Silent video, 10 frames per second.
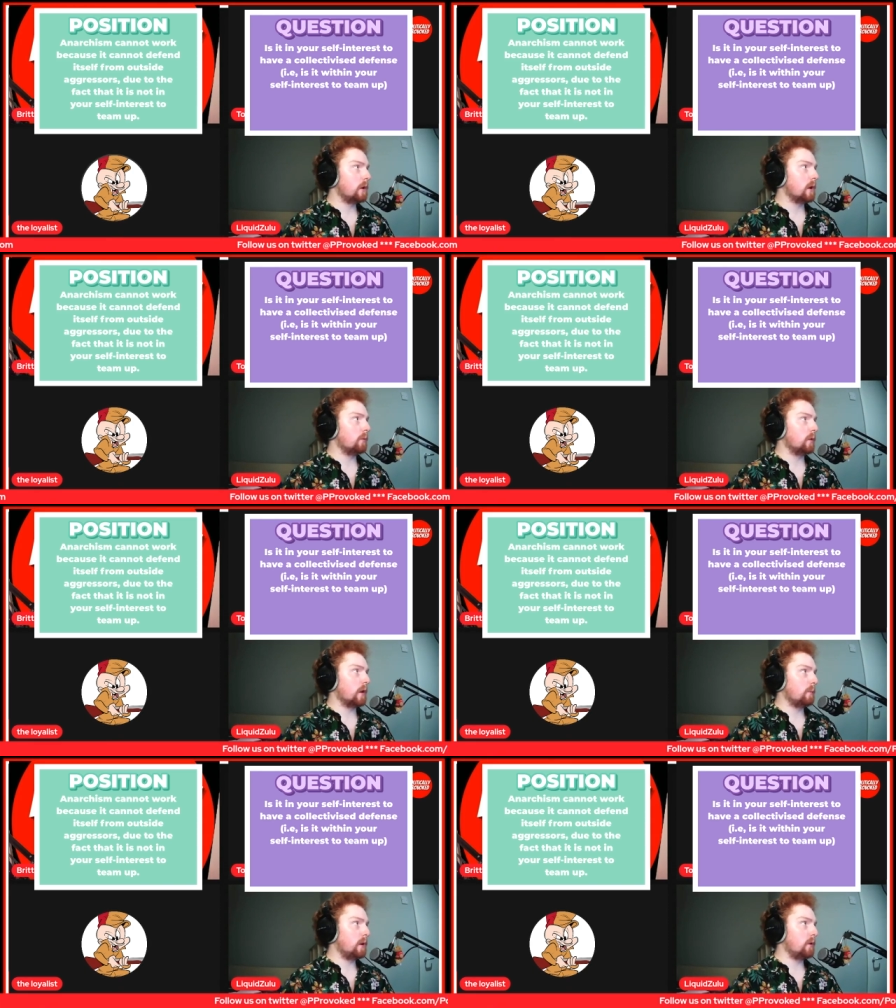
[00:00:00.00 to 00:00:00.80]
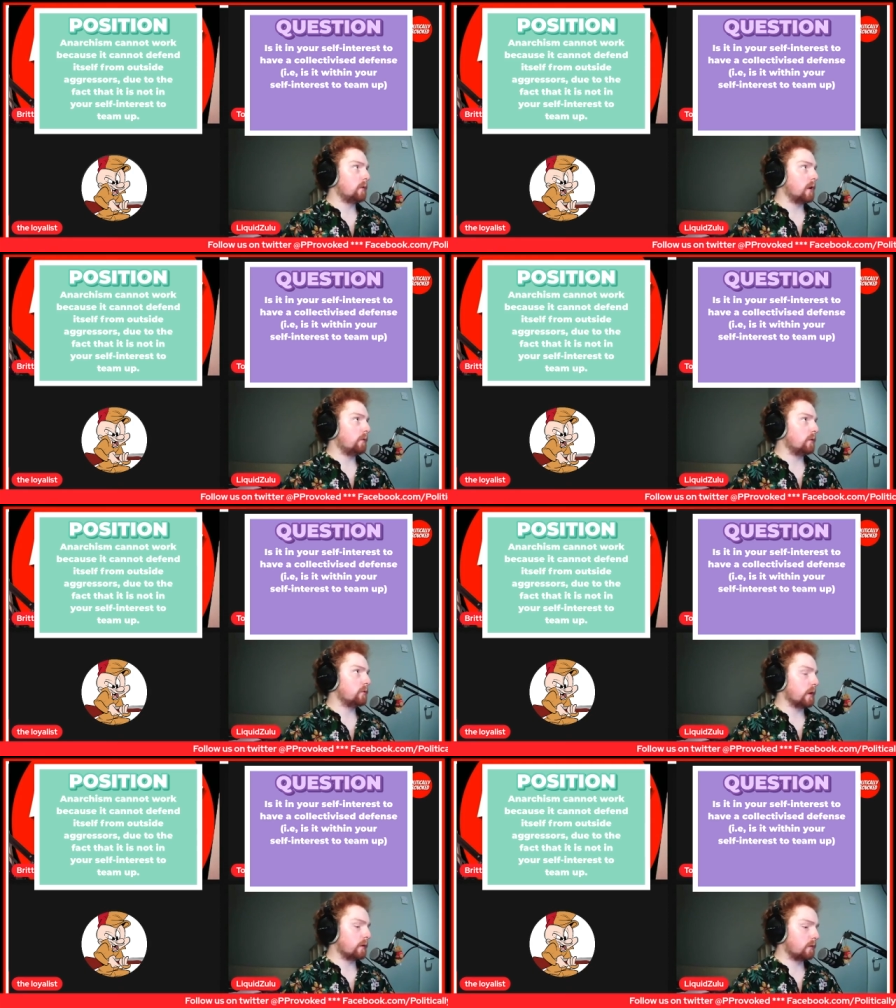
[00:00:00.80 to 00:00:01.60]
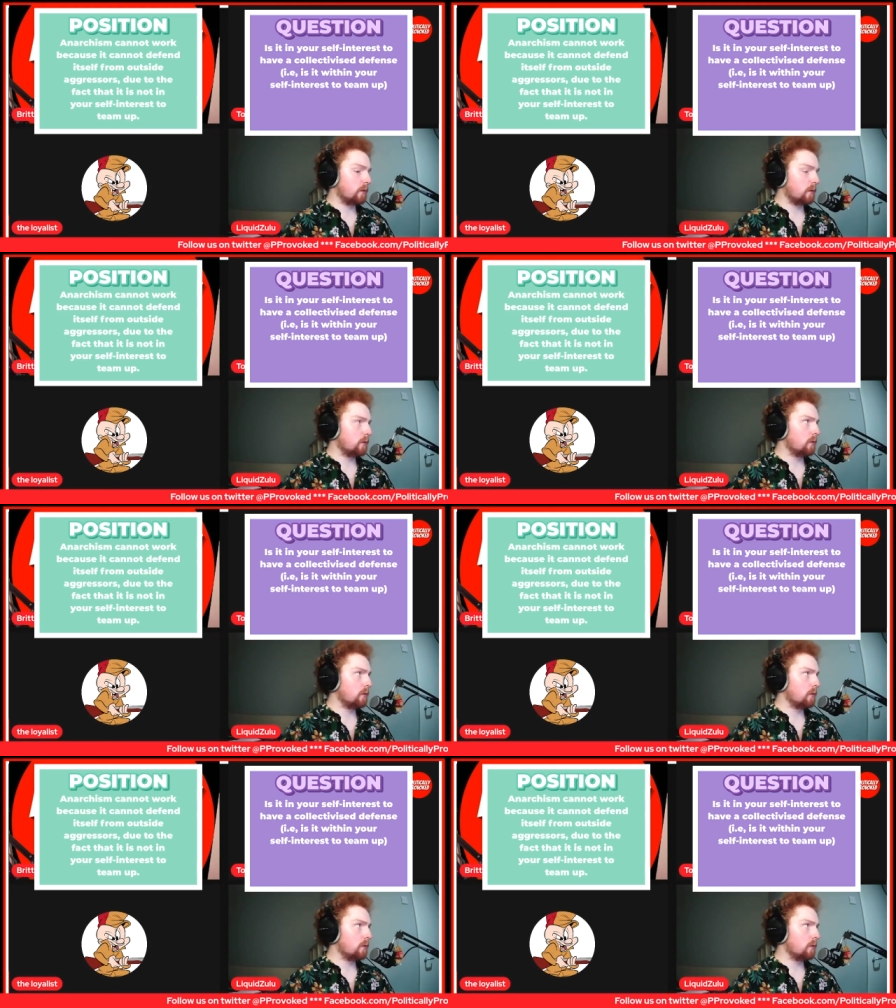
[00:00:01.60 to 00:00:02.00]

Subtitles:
Yeah, would that be in your self-interest?